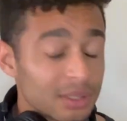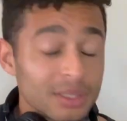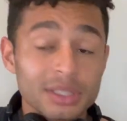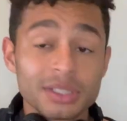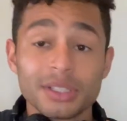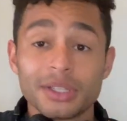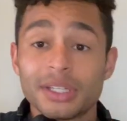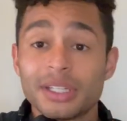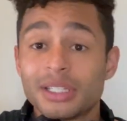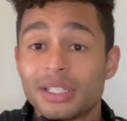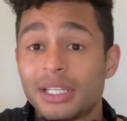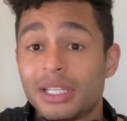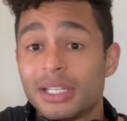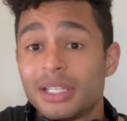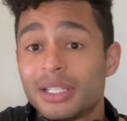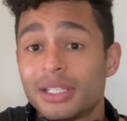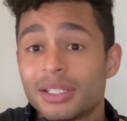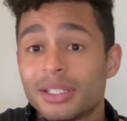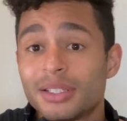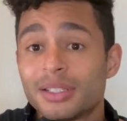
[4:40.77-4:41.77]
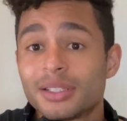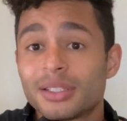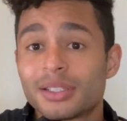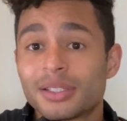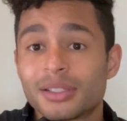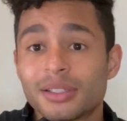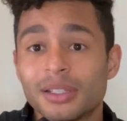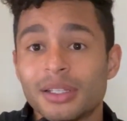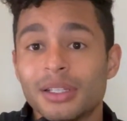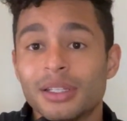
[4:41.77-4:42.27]
So here it
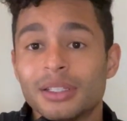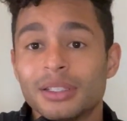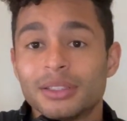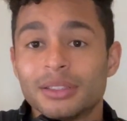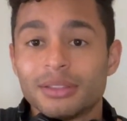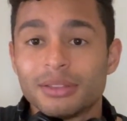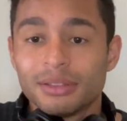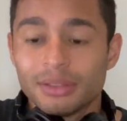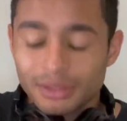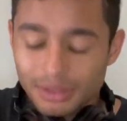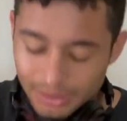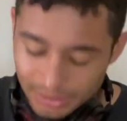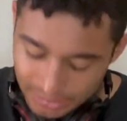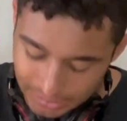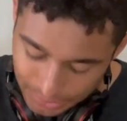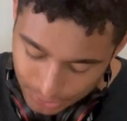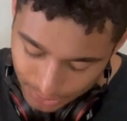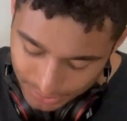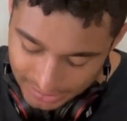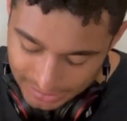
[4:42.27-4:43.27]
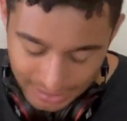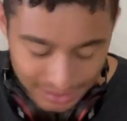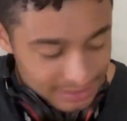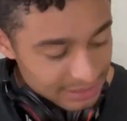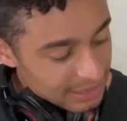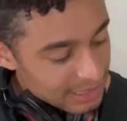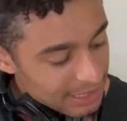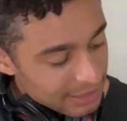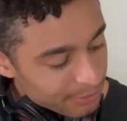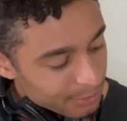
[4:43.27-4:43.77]
is. This is what it sounds
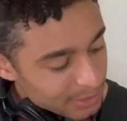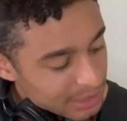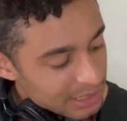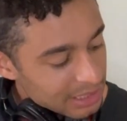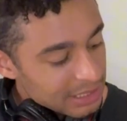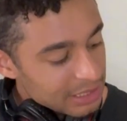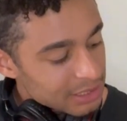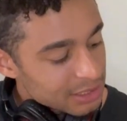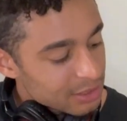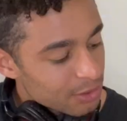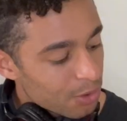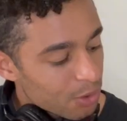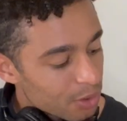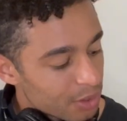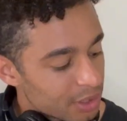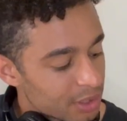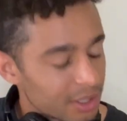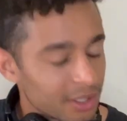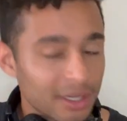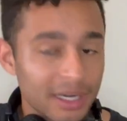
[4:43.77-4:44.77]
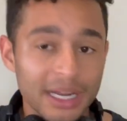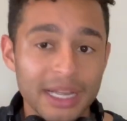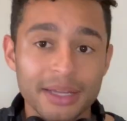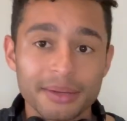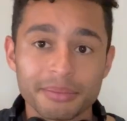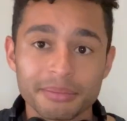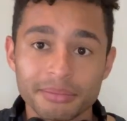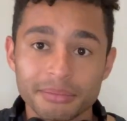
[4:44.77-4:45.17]
like with each chord. All right.